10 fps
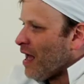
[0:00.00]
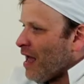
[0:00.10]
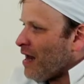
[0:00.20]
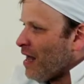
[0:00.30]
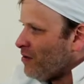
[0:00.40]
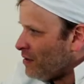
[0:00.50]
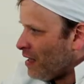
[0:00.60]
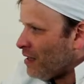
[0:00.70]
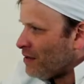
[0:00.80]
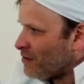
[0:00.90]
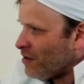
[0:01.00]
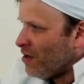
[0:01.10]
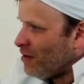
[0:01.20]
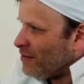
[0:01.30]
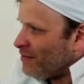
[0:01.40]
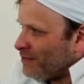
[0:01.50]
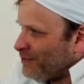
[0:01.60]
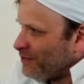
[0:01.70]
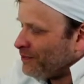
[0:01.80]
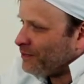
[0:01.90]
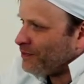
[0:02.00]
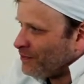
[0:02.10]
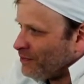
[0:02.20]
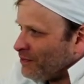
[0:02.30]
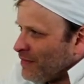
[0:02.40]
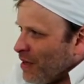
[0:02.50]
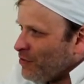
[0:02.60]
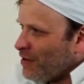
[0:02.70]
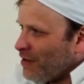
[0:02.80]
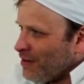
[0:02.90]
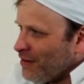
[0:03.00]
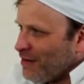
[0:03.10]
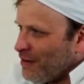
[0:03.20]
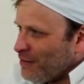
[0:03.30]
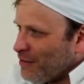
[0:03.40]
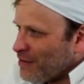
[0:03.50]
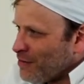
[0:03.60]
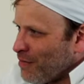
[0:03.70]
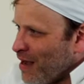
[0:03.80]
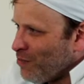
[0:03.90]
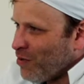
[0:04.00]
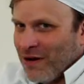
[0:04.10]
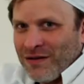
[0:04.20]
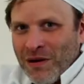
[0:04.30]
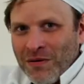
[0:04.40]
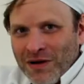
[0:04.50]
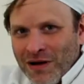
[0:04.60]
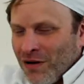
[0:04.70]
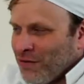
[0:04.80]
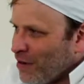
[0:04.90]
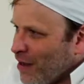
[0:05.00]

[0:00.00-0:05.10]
for that. And how did that start? Um, that's a mad one. It's I'm gonna go and